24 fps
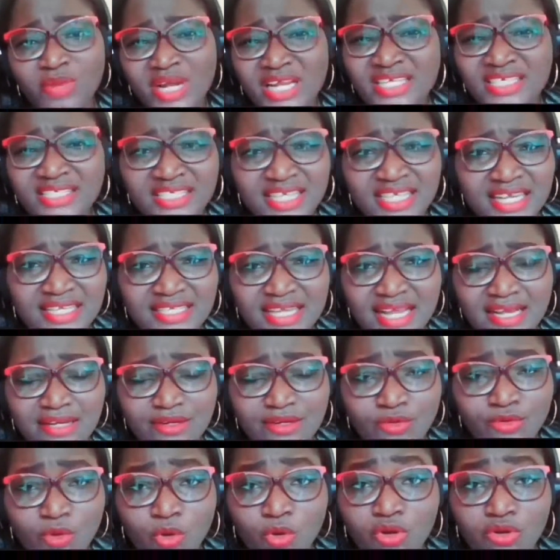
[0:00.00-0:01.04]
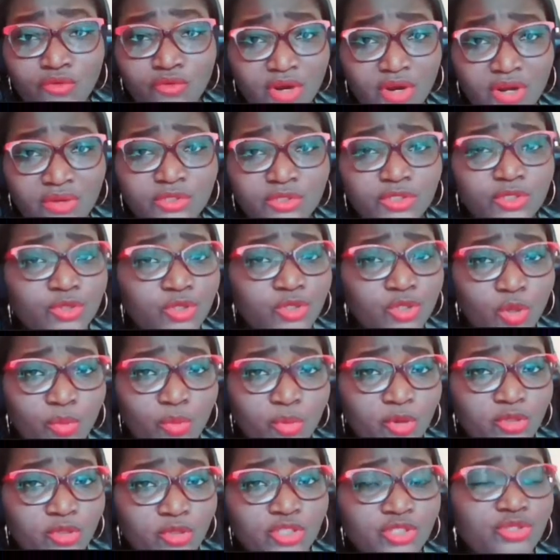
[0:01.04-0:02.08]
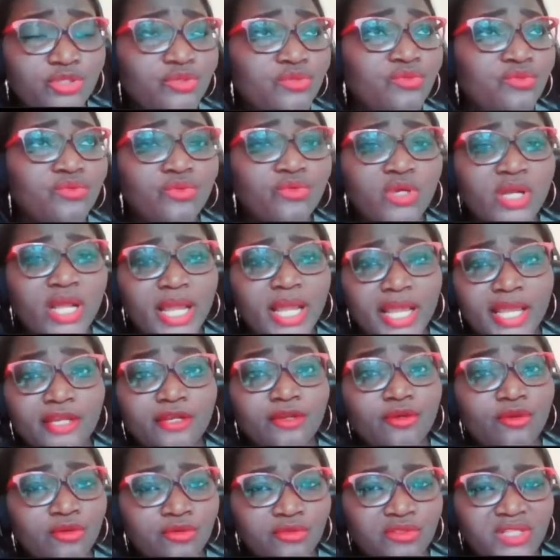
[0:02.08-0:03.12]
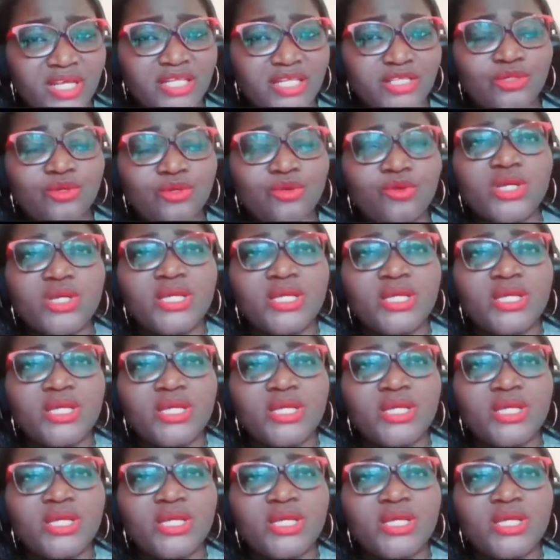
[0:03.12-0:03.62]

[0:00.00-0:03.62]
Your managers are on ground to support you and all that.